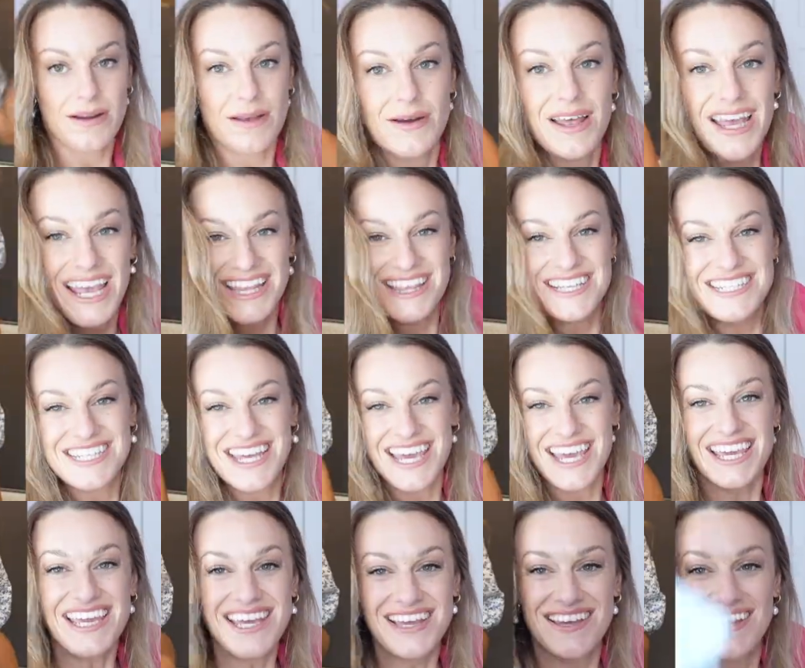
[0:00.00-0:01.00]
it in the
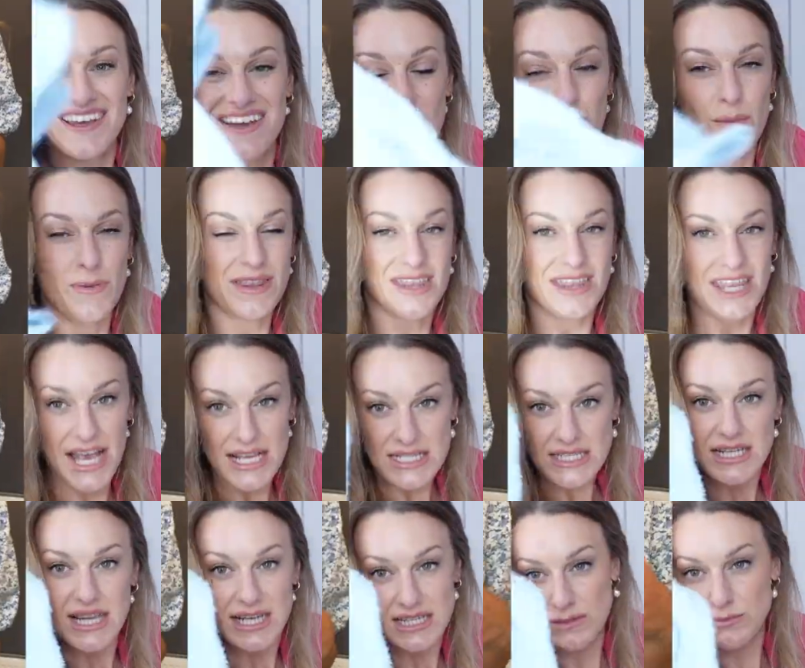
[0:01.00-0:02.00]
day with this
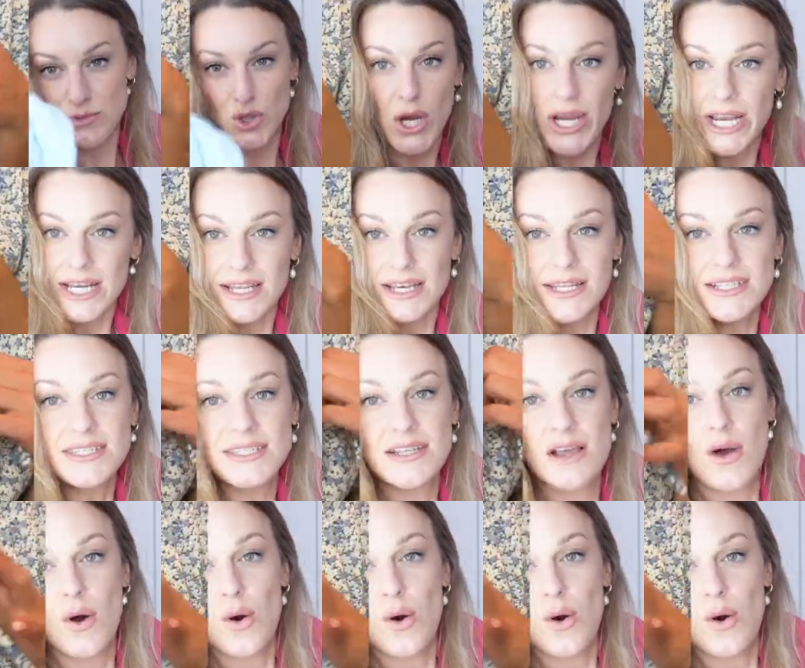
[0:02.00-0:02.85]
and like some trainers,